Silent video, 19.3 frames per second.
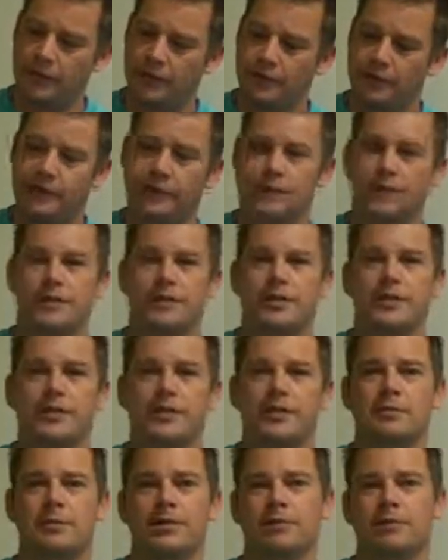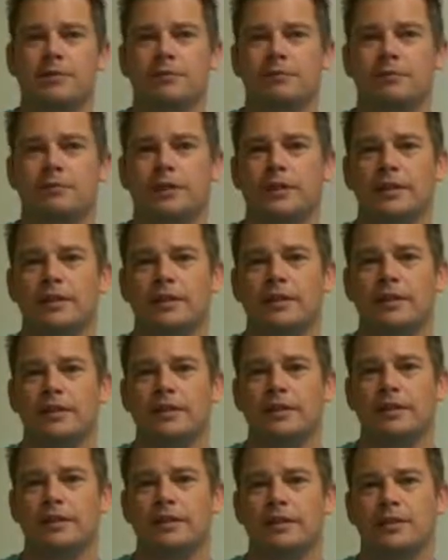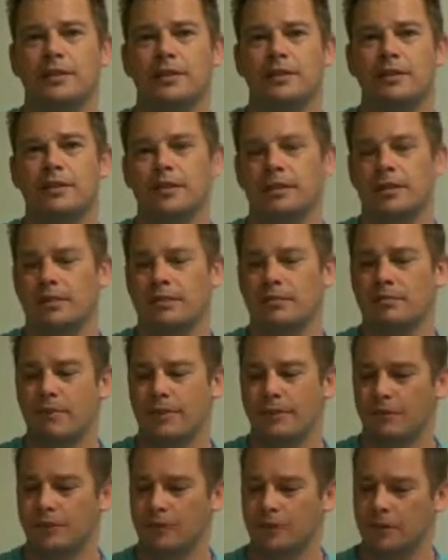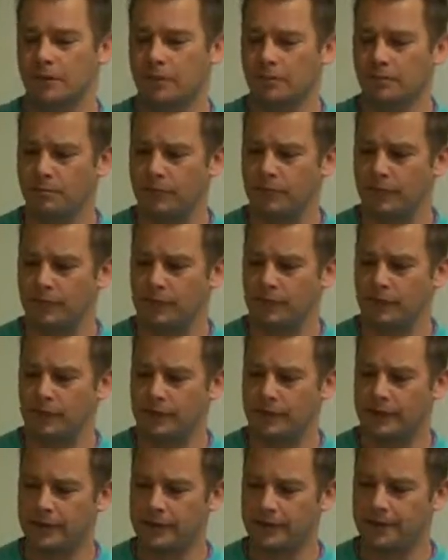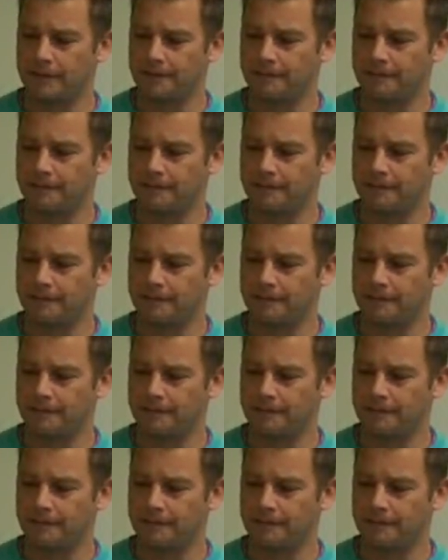through to 6 months complete darkness, 6 months complete light.